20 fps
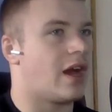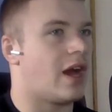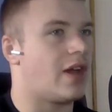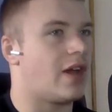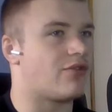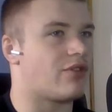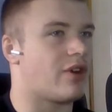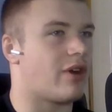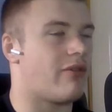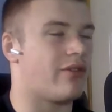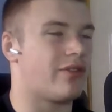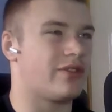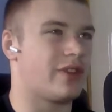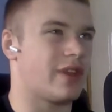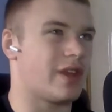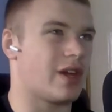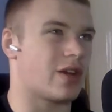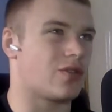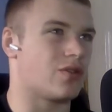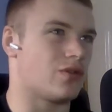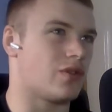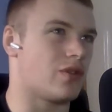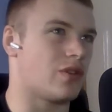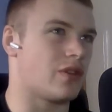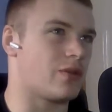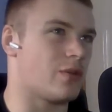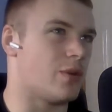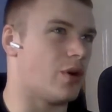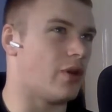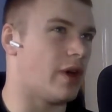I'd rather see that go to
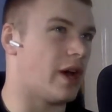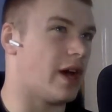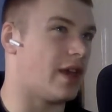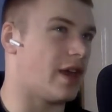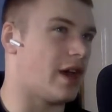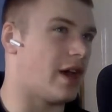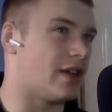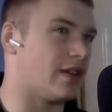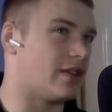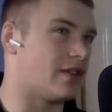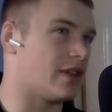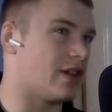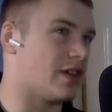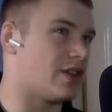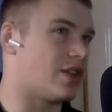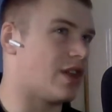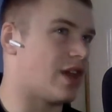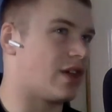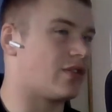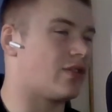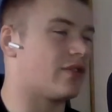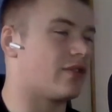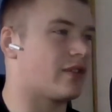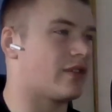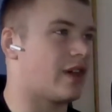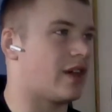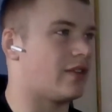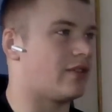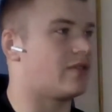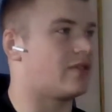a small isolation
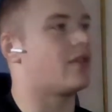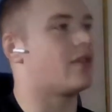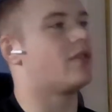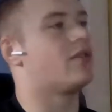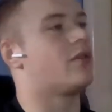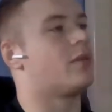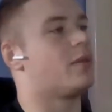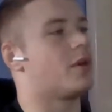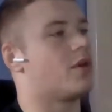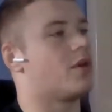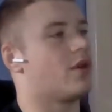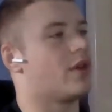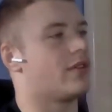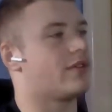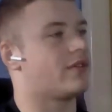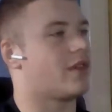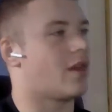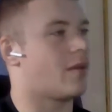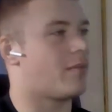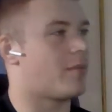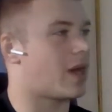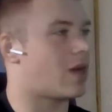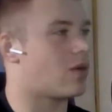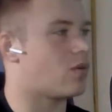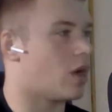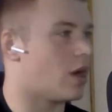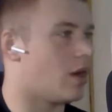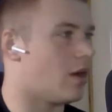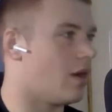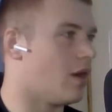exercise, to be honest, than a big
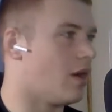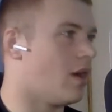one.